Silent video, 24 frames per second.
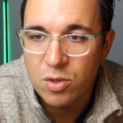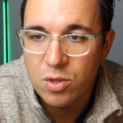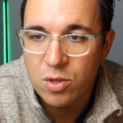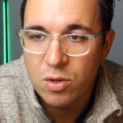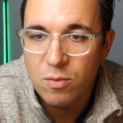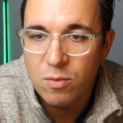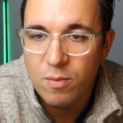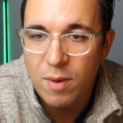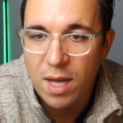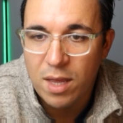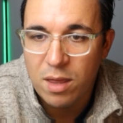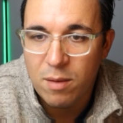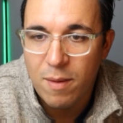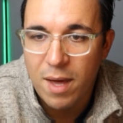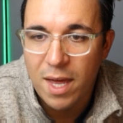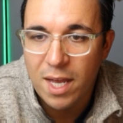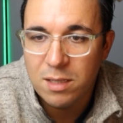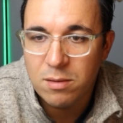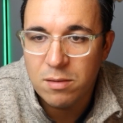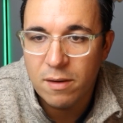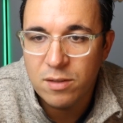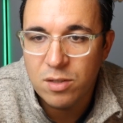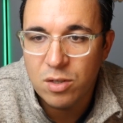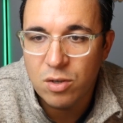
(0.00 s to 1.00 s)
II,
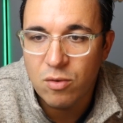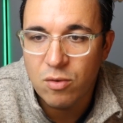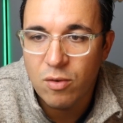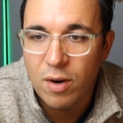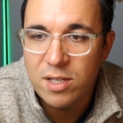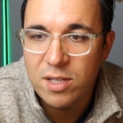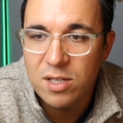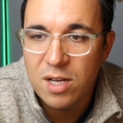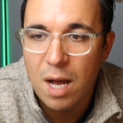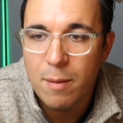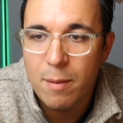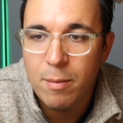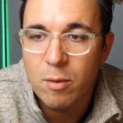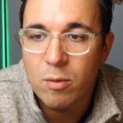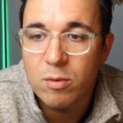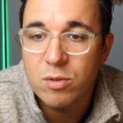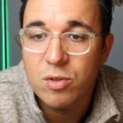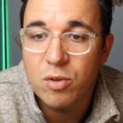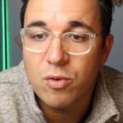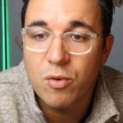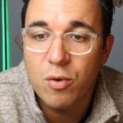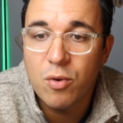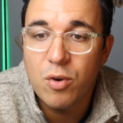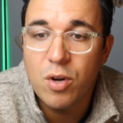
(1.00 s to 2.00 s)
mathematics professor Grace Hopper was
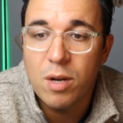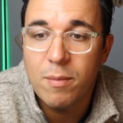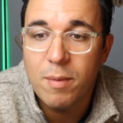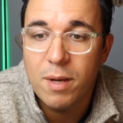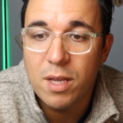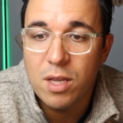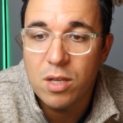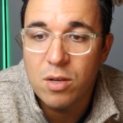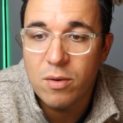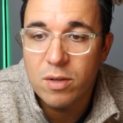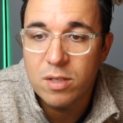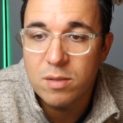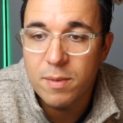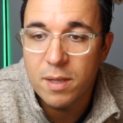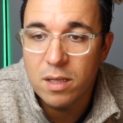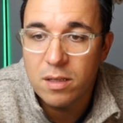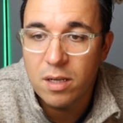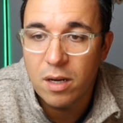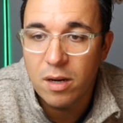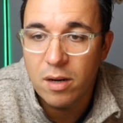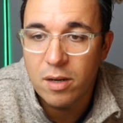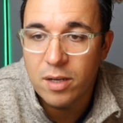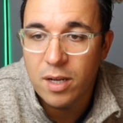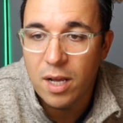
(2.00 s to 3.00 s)
recruited by the U.S.
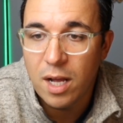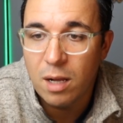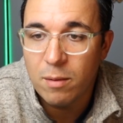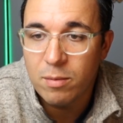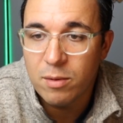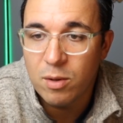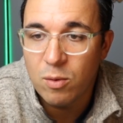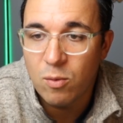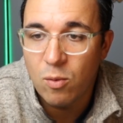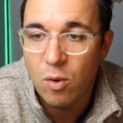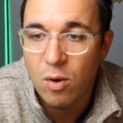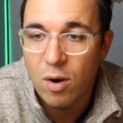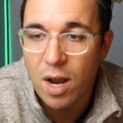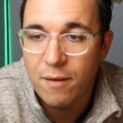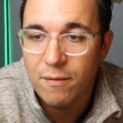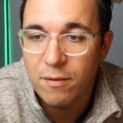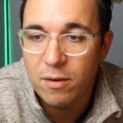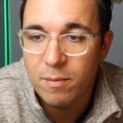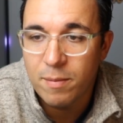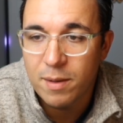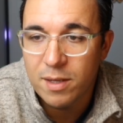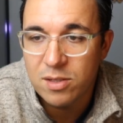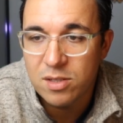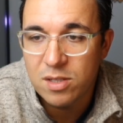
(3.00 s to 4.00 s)
military to help the war
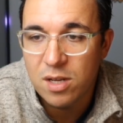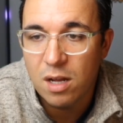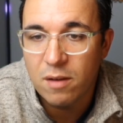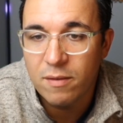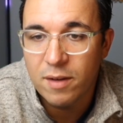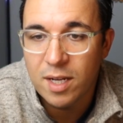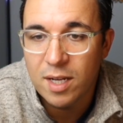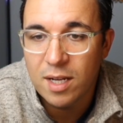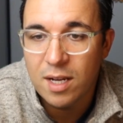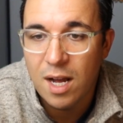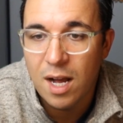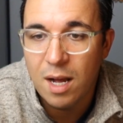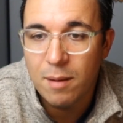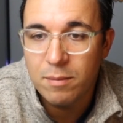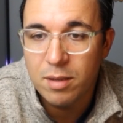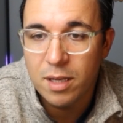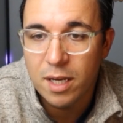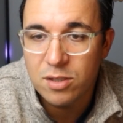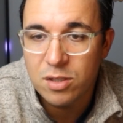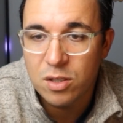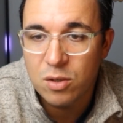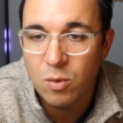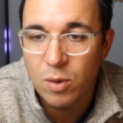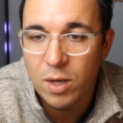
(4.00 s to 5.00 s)
effort by solving
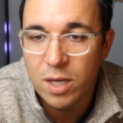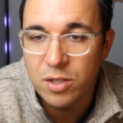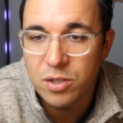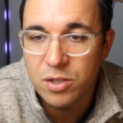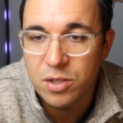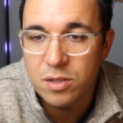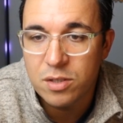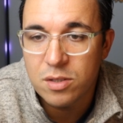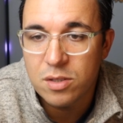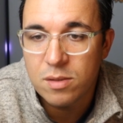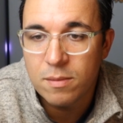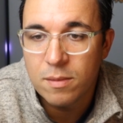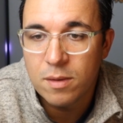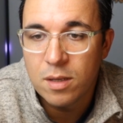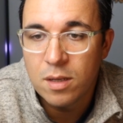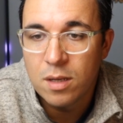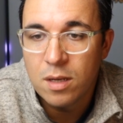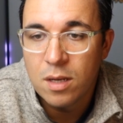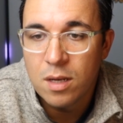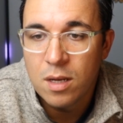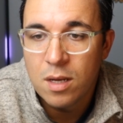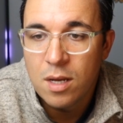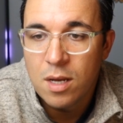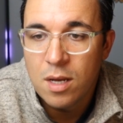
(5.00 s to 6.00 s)
complex equations.
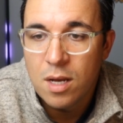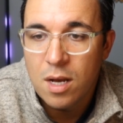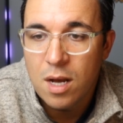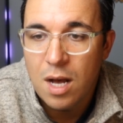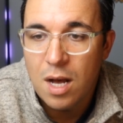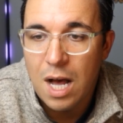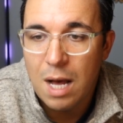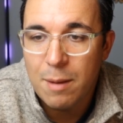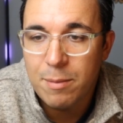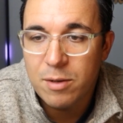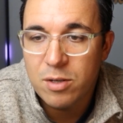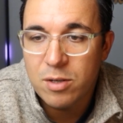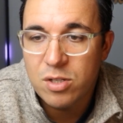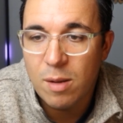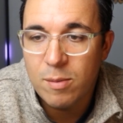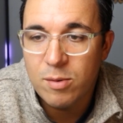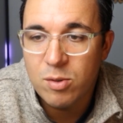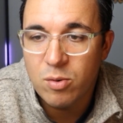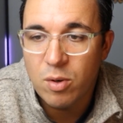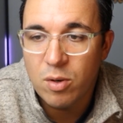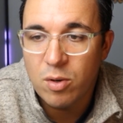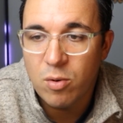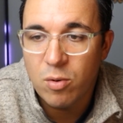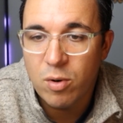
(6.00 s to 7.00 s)
Hopper's
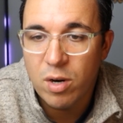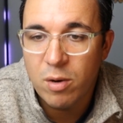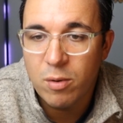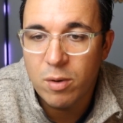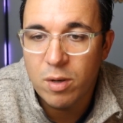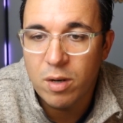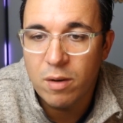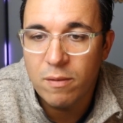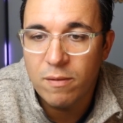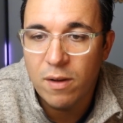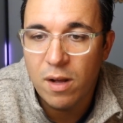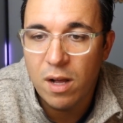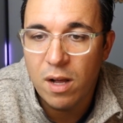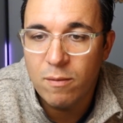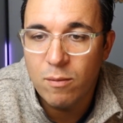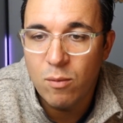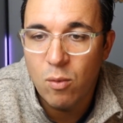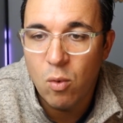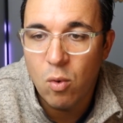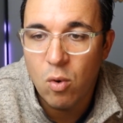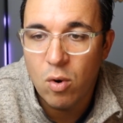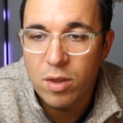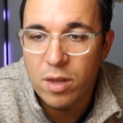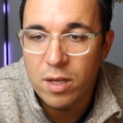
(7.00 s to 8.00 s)
subsequent career would involve
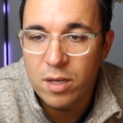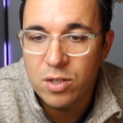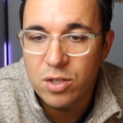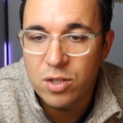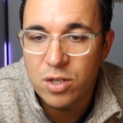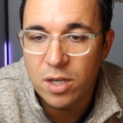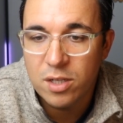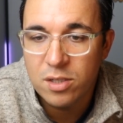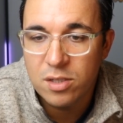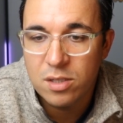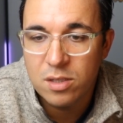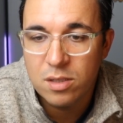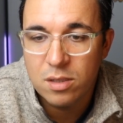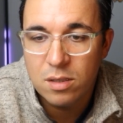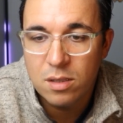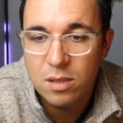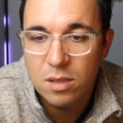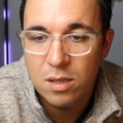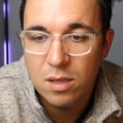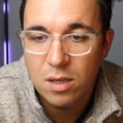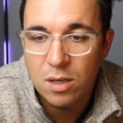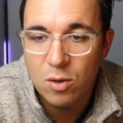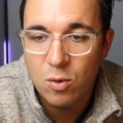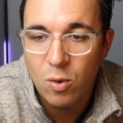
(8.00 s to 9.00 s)
more than just
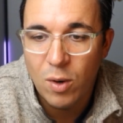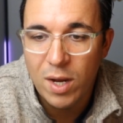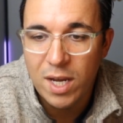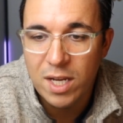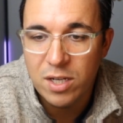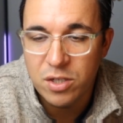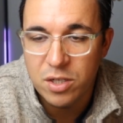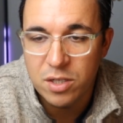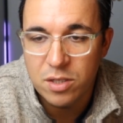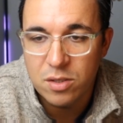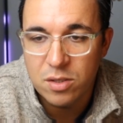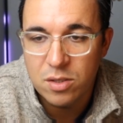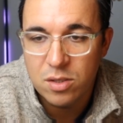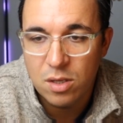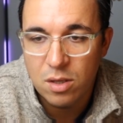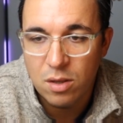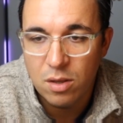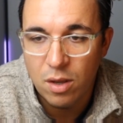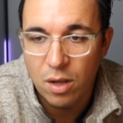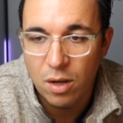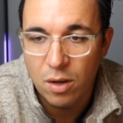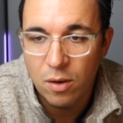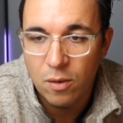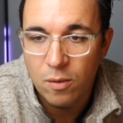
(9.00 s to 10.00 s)
equations,
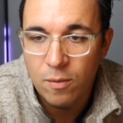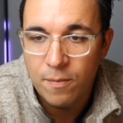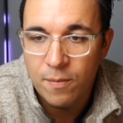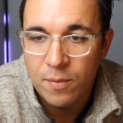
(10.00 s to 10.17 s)
though.